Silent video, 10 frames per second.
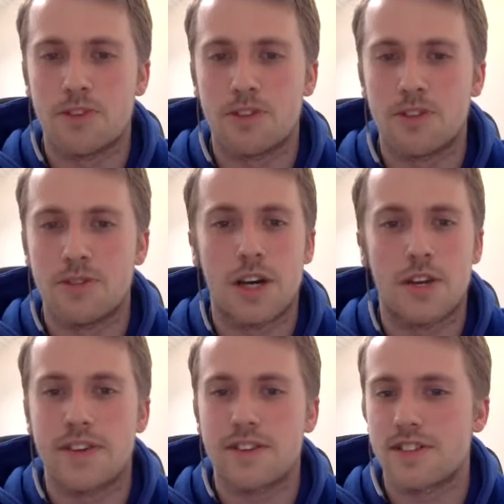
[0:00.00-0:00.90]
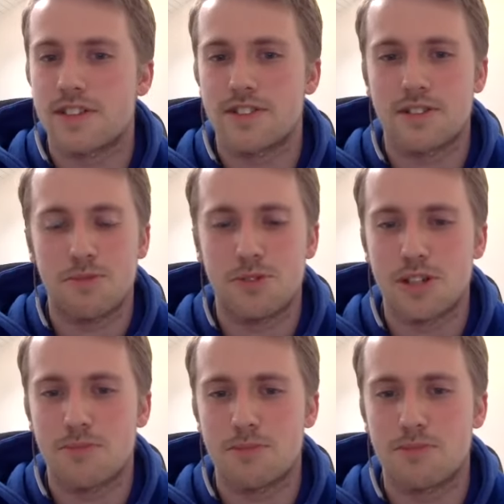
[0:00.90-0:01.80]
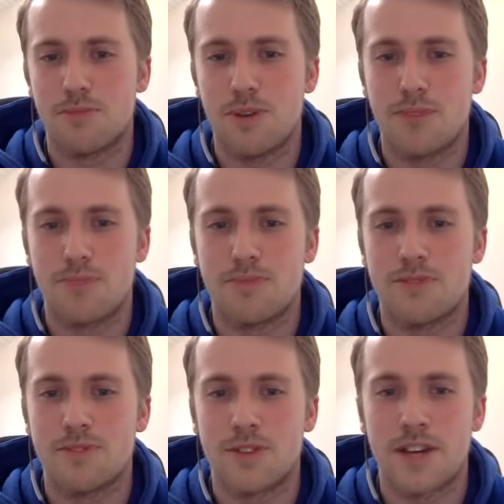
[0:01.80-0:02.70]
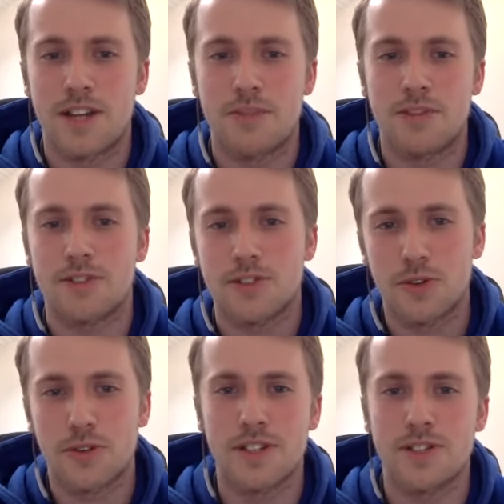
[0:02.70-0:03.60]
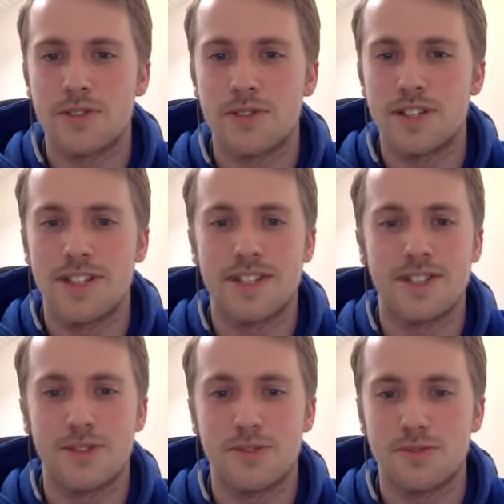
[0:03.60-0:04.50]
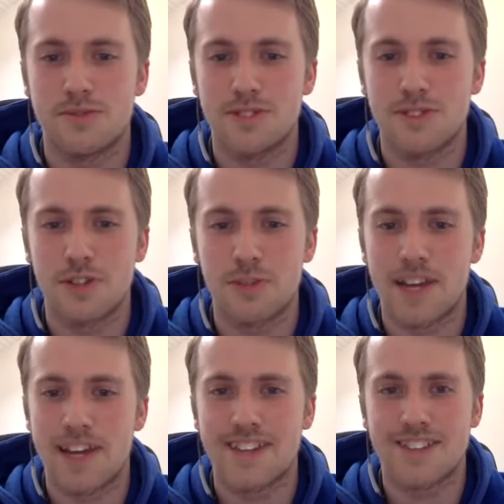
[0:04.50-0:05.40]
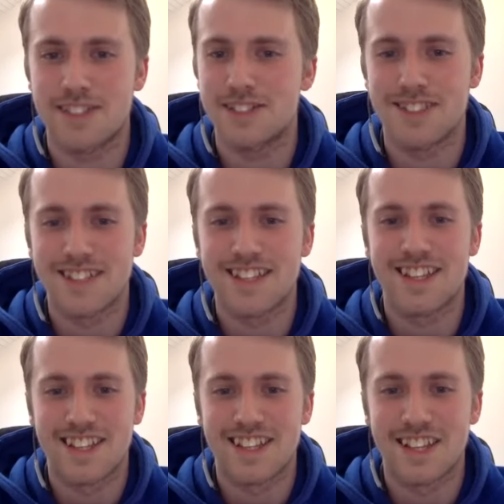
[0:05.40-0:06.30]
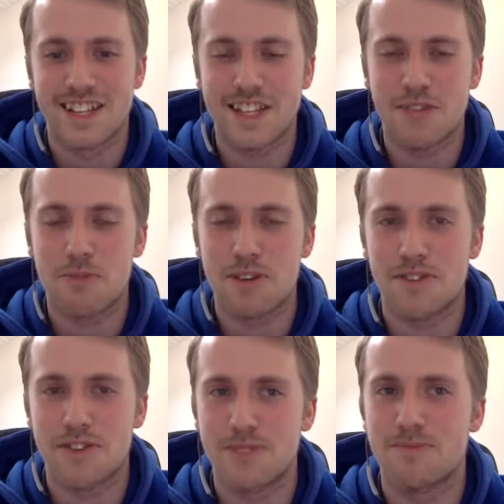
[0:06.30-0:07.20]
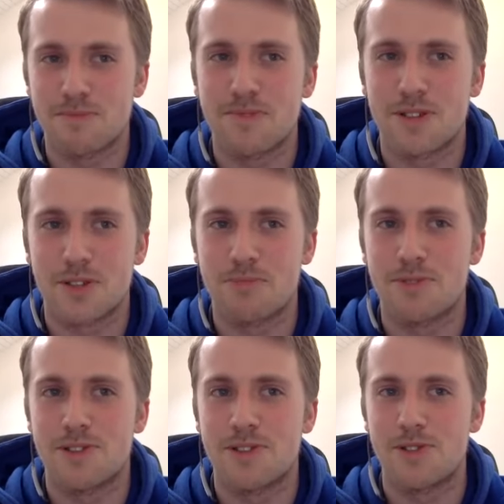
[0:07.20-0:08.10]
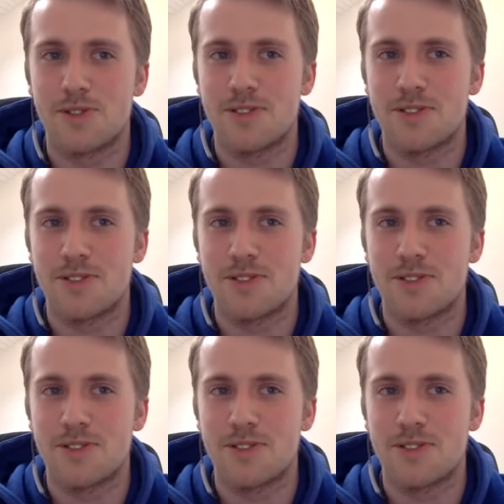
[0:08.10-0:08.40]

can do a lot of exercises, push-ups, pull-ups. You can hang them in a coconut tree and do German hangs, and I think it would be a fun equipment to choose.